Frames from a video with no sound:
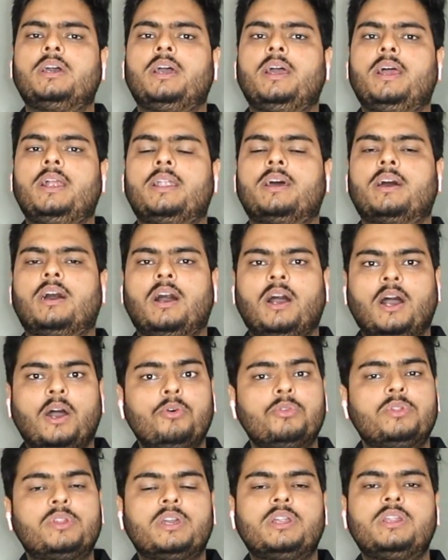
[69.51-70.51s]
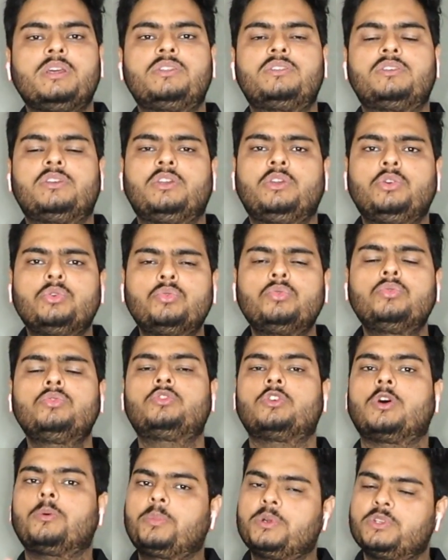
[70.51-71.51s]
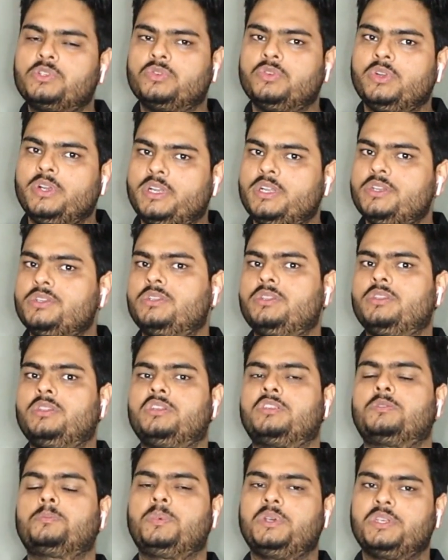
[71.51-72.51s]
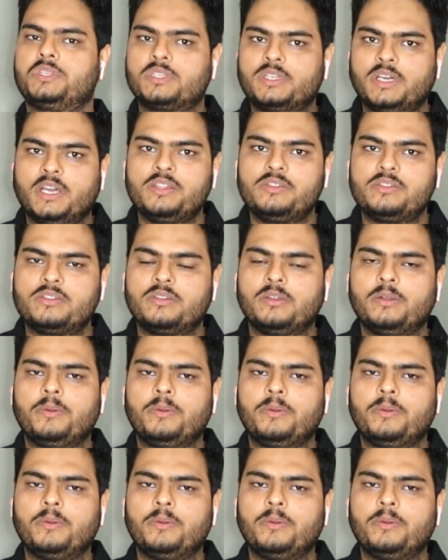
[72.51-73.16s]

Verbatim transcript: and how there is huge opportunities in this space, guys.